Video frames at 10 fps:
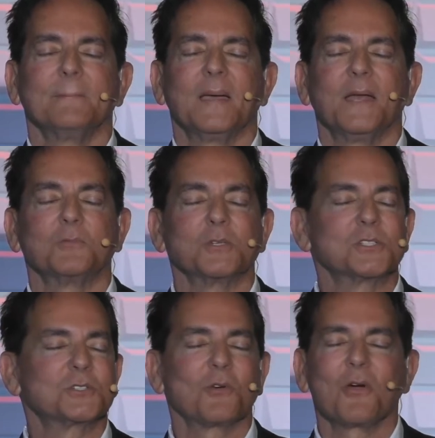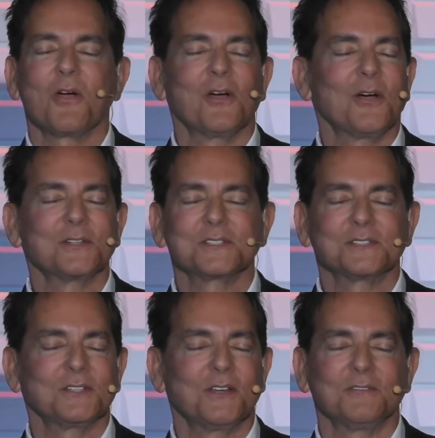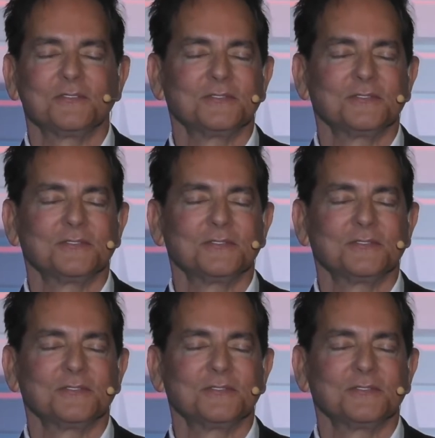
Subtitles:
and restore our hearts to love.